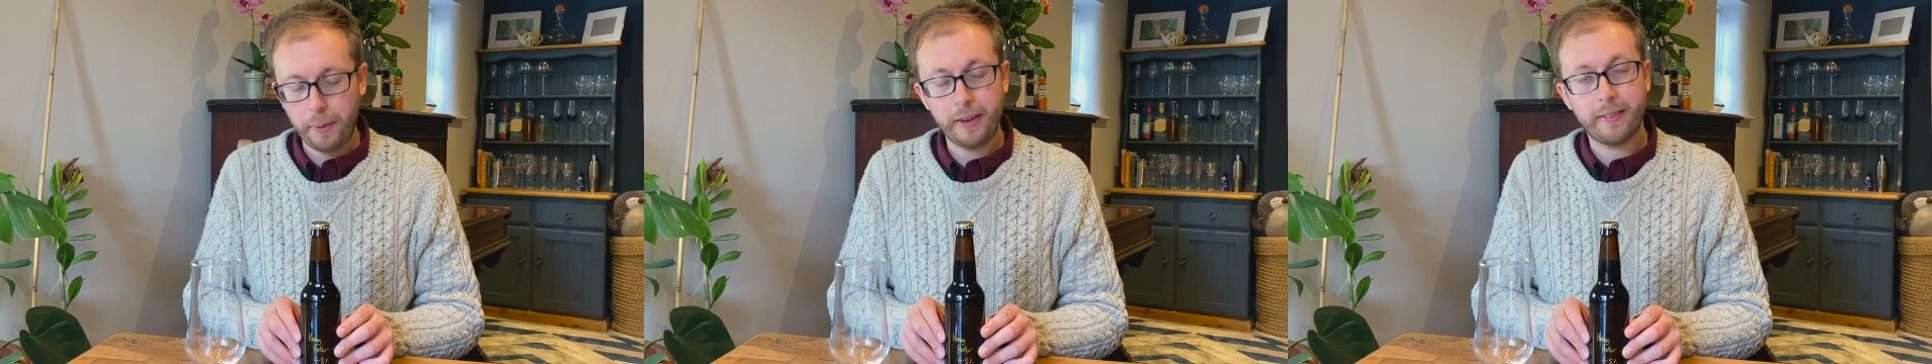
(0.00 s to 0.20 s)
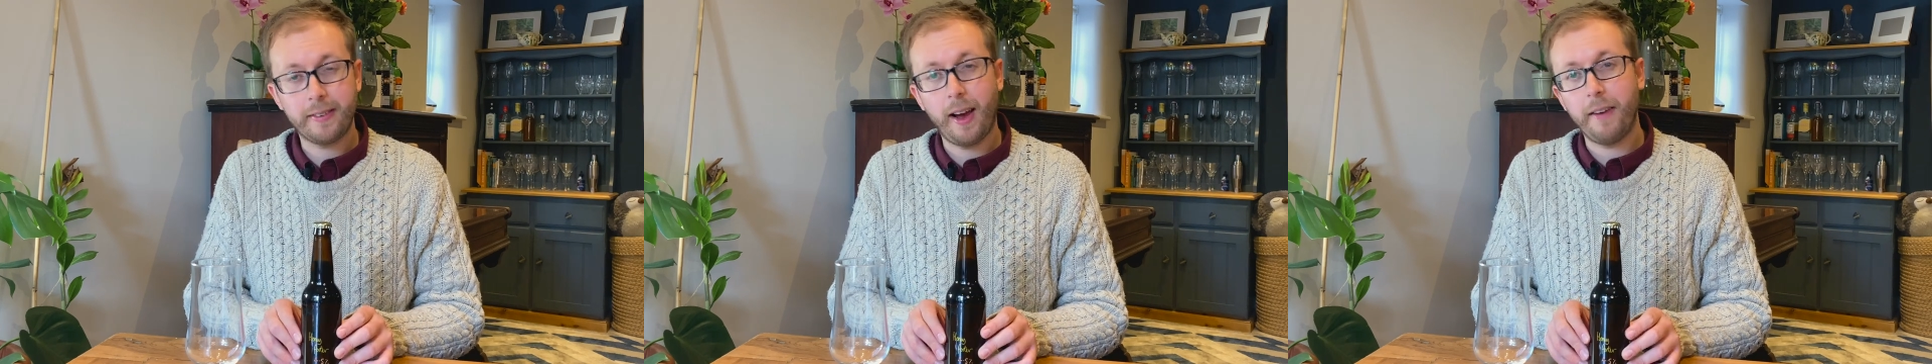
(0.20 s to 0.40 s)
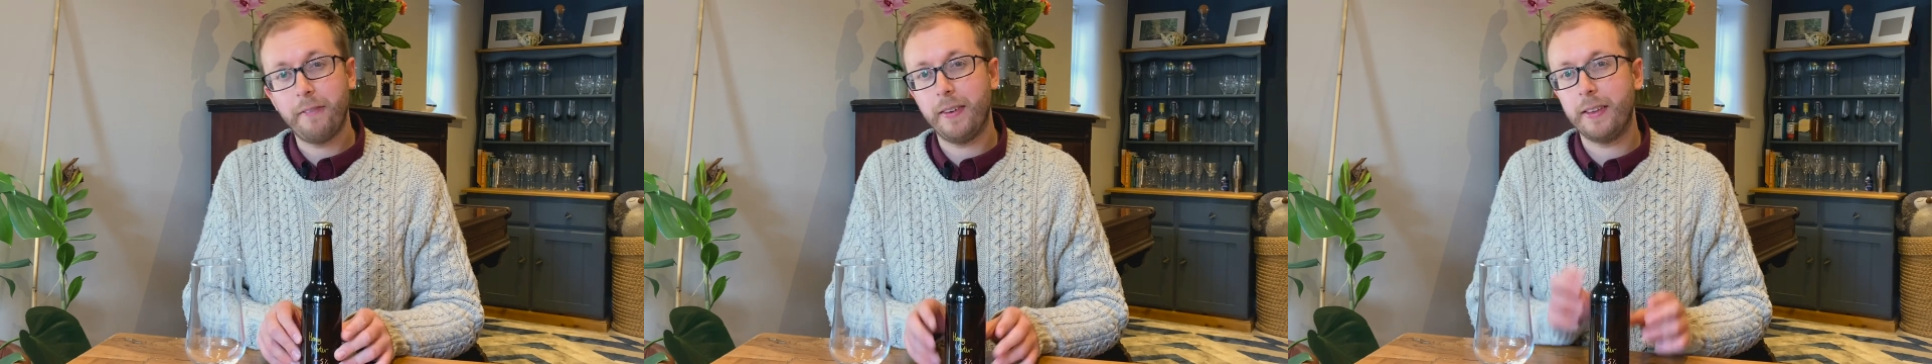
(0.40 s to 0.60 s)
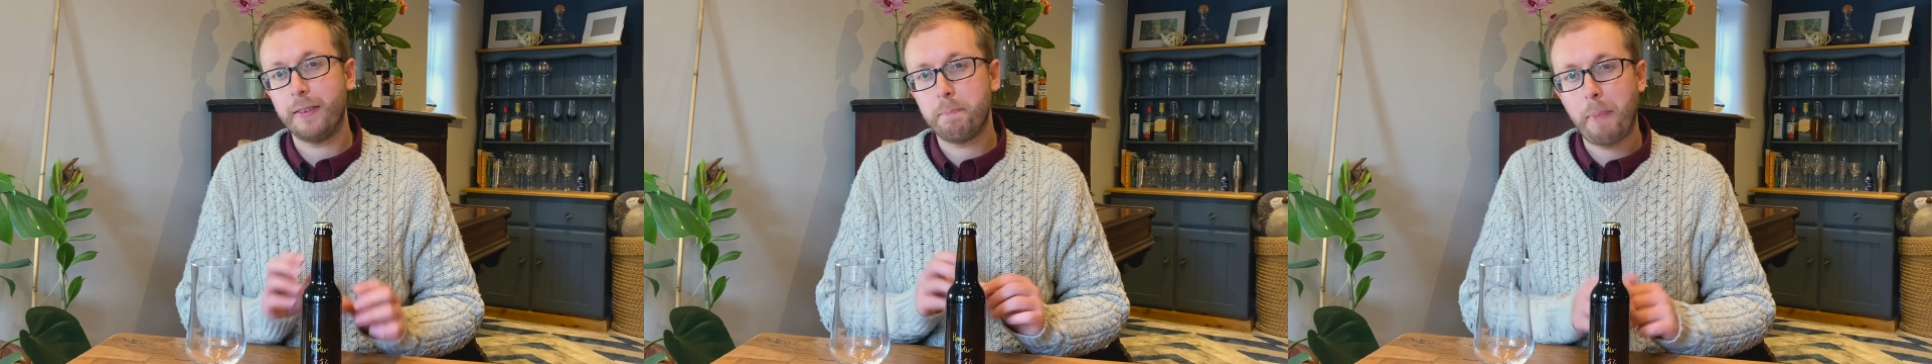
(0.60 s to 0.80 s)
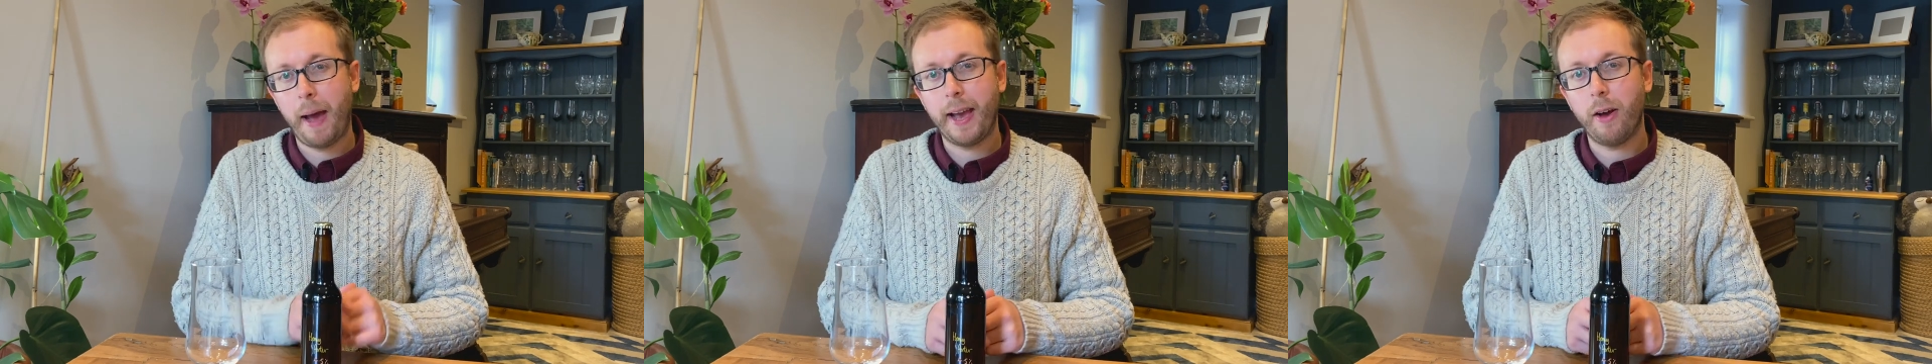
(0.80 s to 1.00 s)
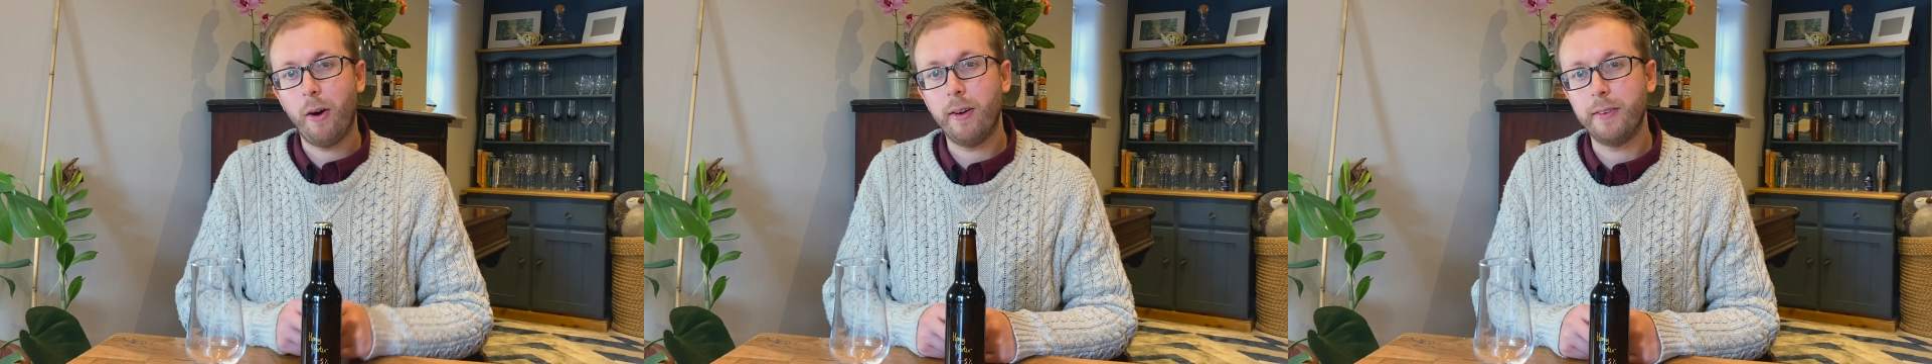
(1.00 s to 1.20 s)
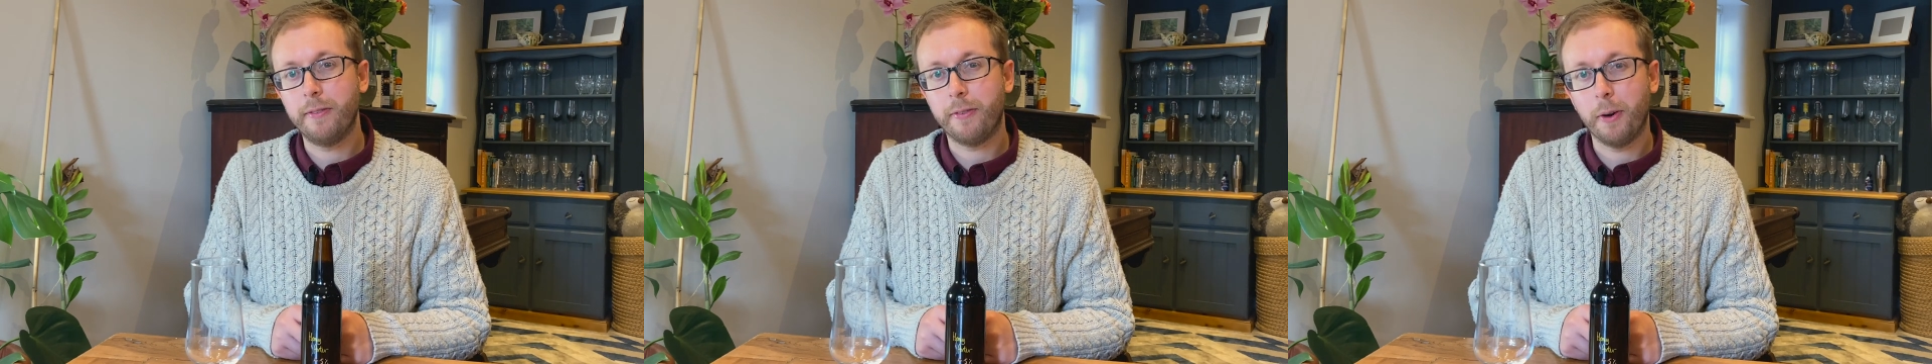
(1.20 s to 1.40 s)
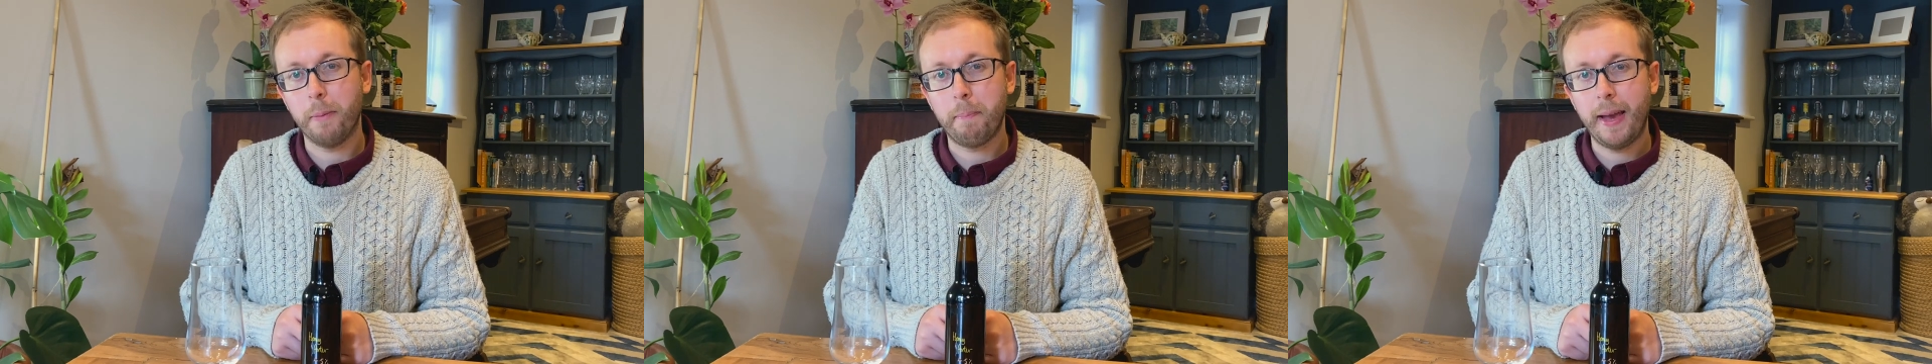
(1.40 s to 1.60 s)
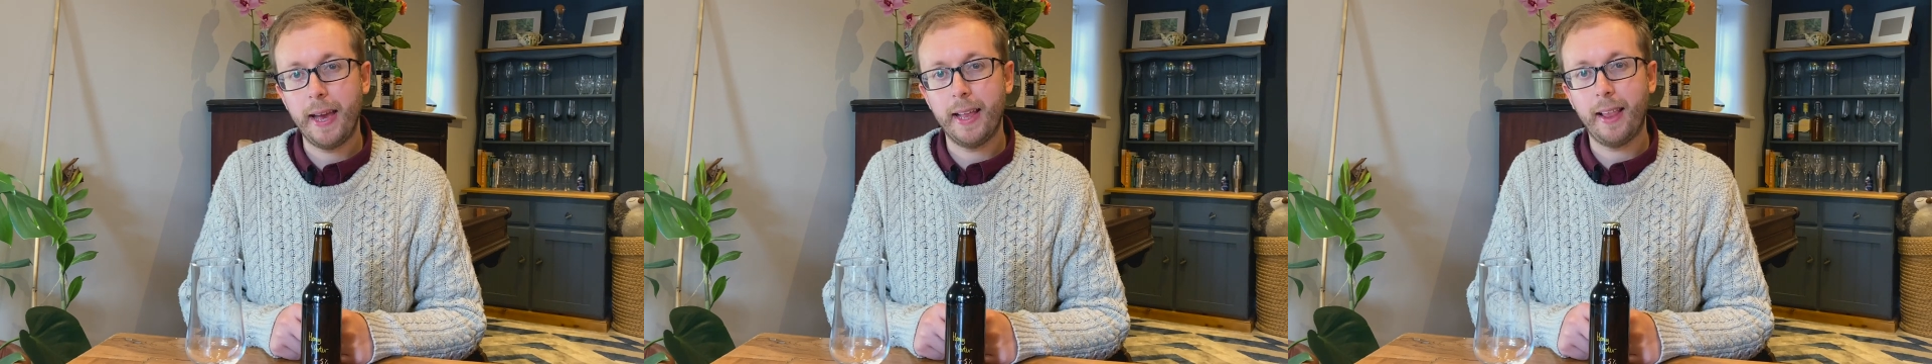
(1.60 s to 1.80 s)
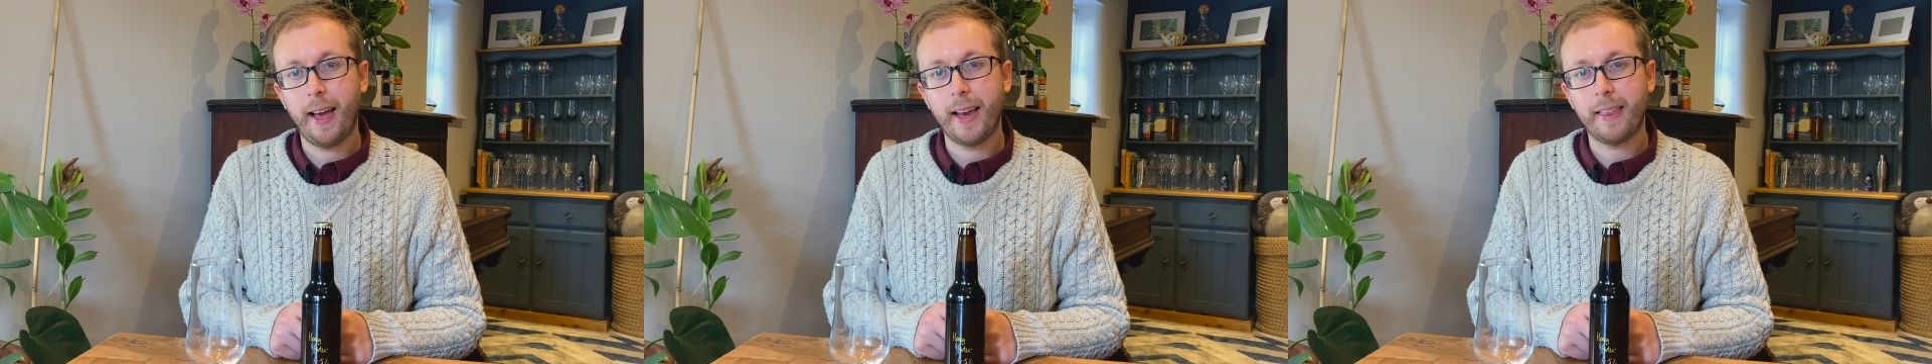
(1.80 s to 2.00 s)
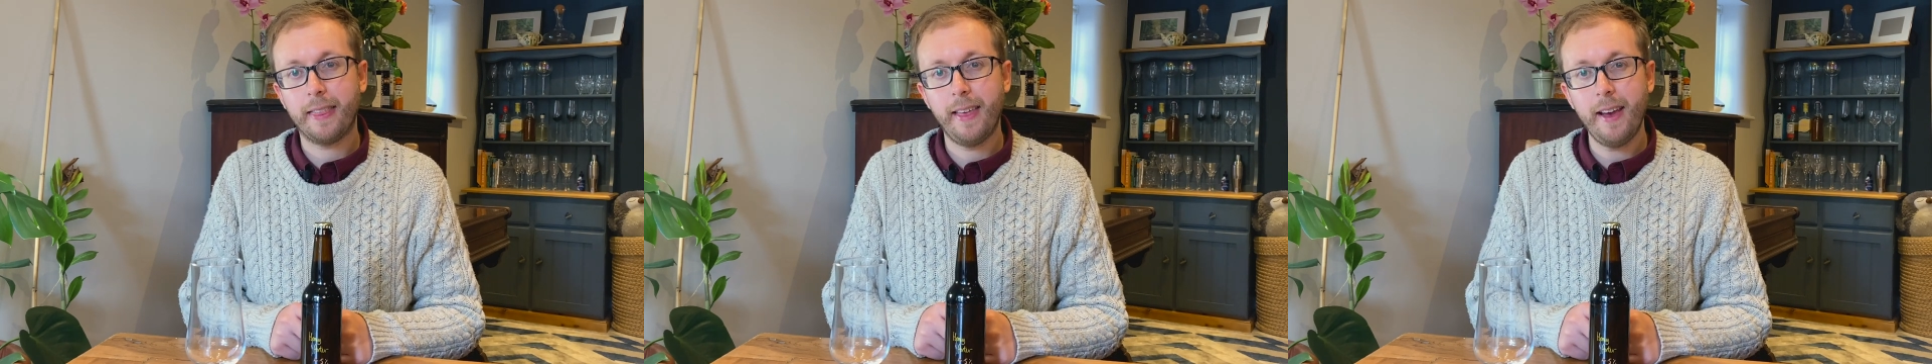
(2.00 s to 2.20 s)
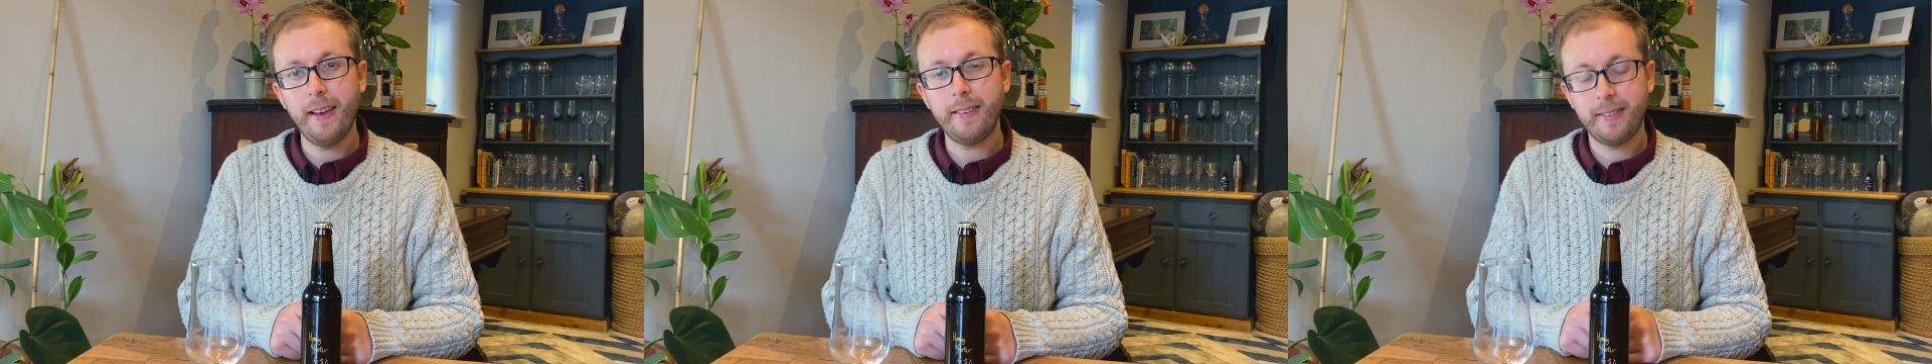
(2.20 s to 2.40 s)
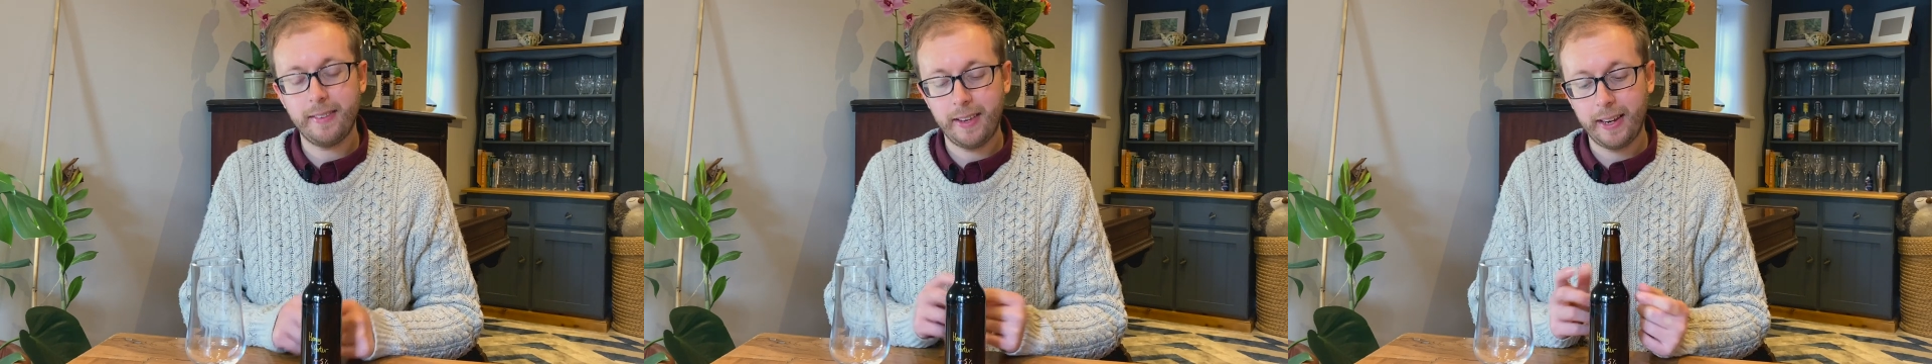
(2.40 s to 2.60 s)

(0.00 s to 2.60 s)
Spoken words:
which I think is bang on for a beer like this.